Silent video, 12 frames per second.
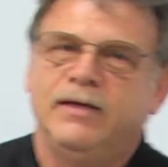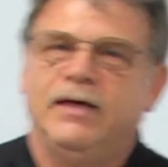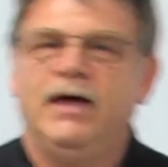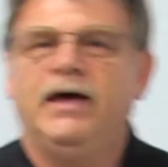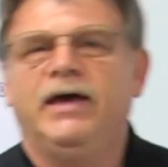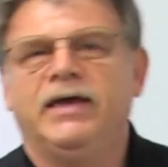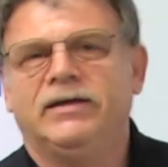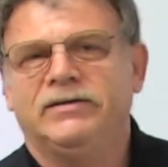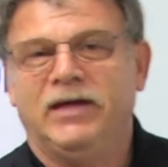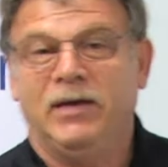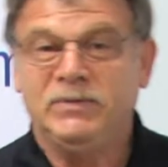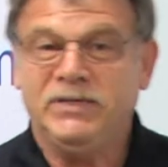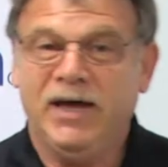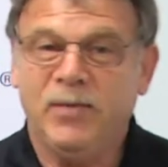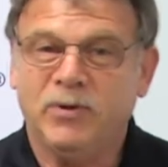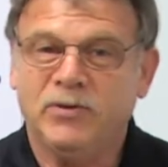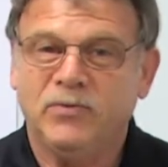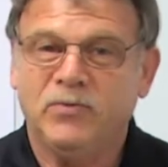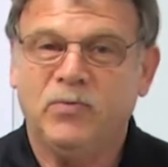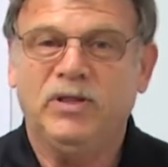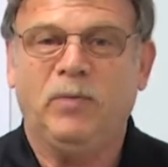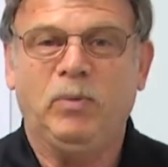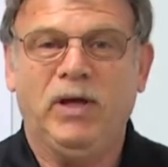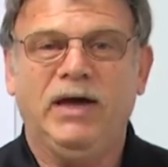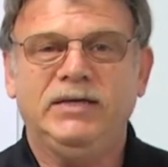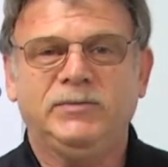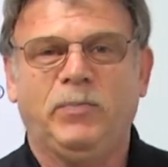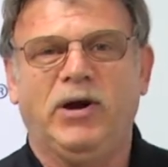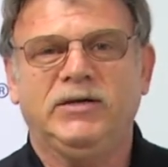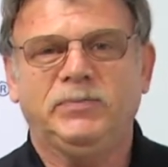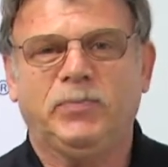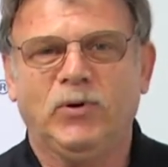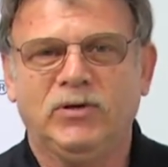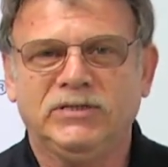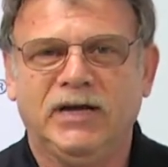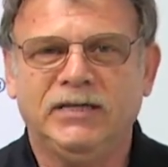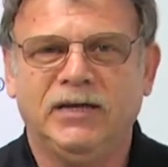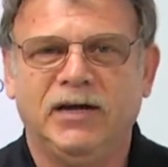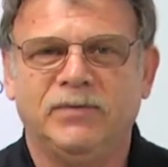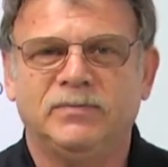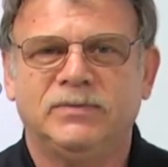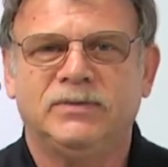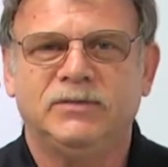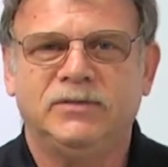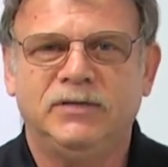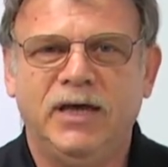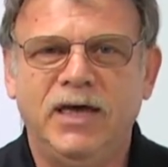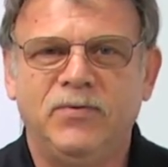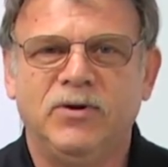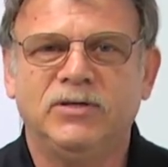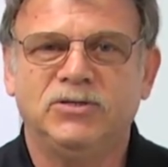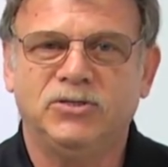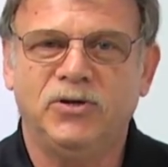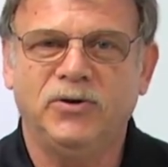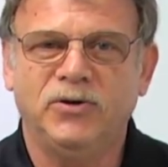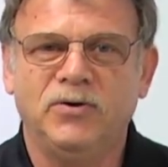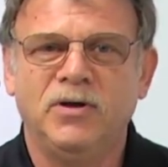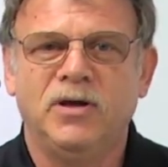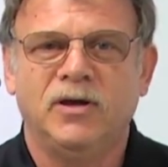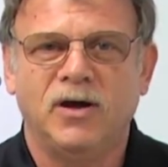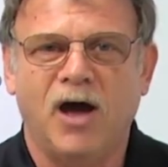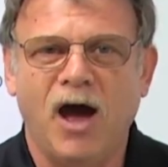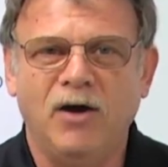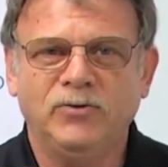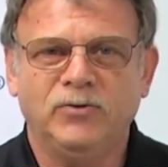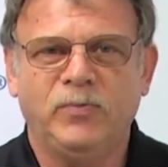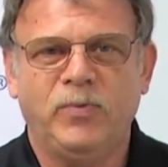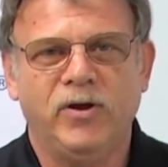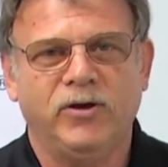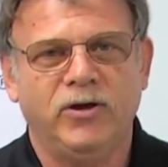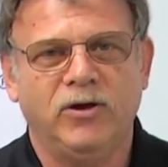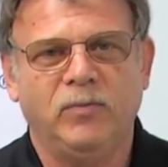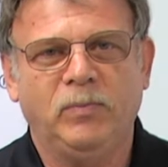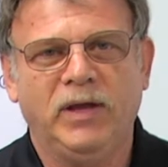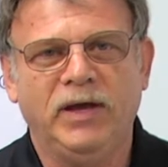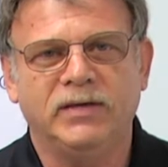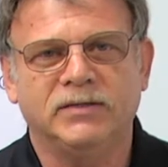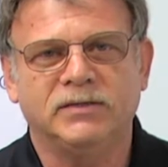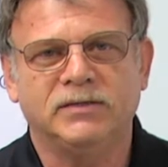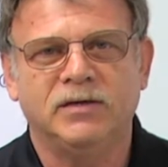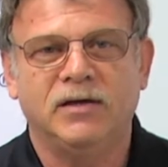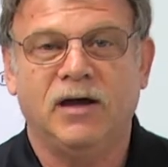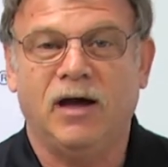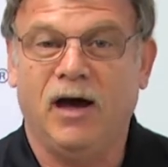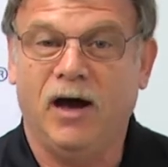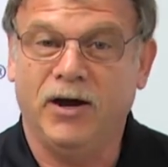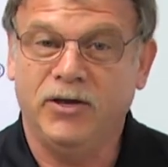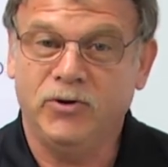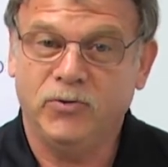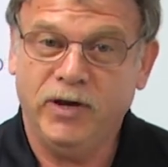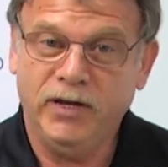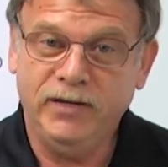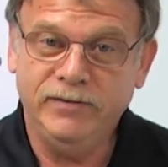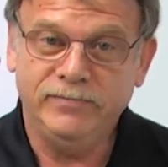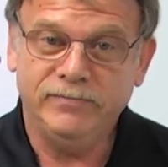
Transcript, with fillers: Hi, I'm Simon with AppliancePartsPros.com. Today we're going to show you how to repair your appliance. Are you ready?